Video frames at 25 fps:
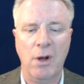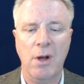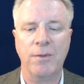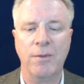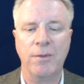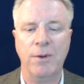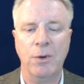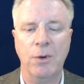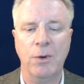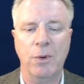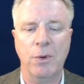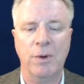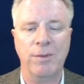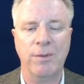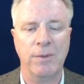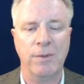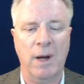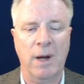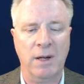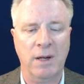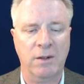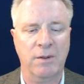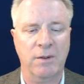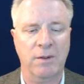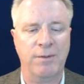If you would
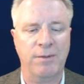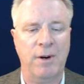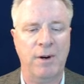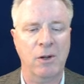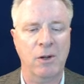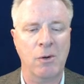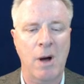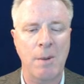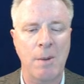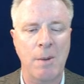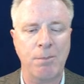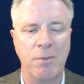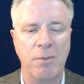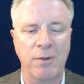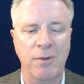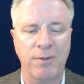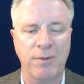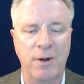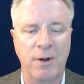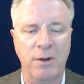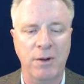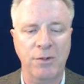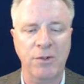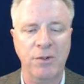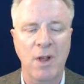like to follow up with
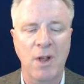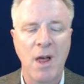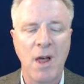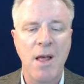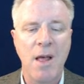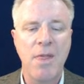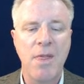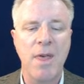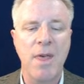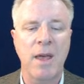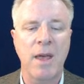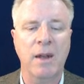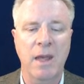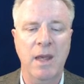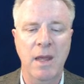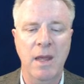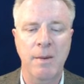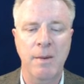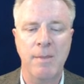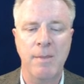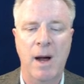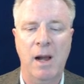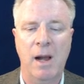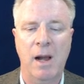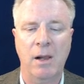us, then
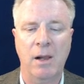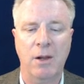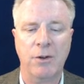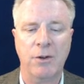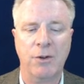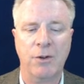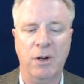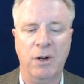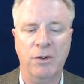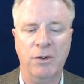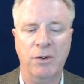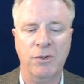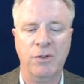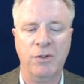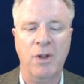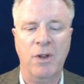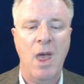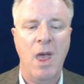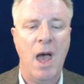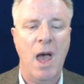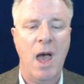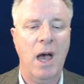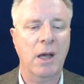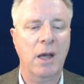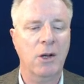email address,
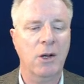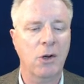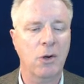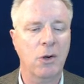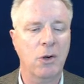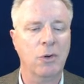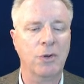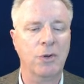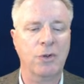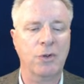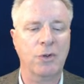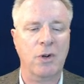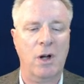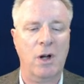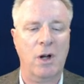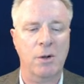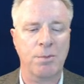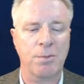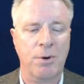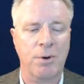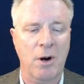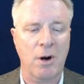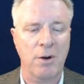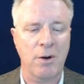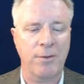Google Scholar
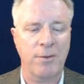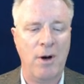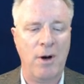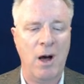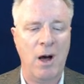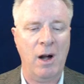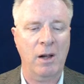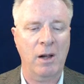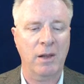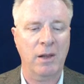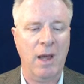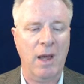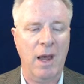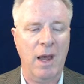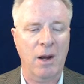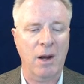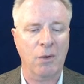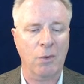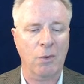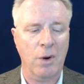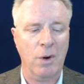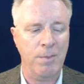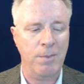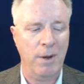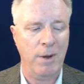profile, and
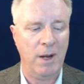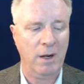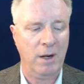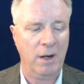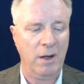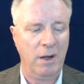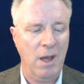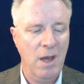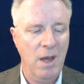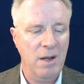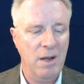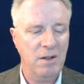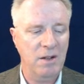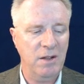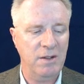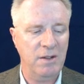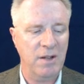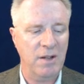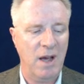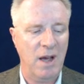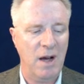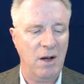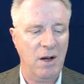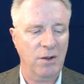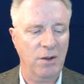REPEC
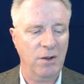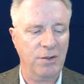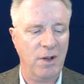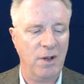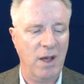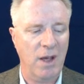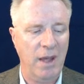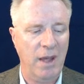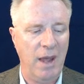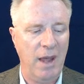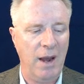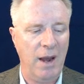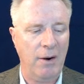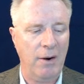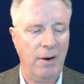details are here.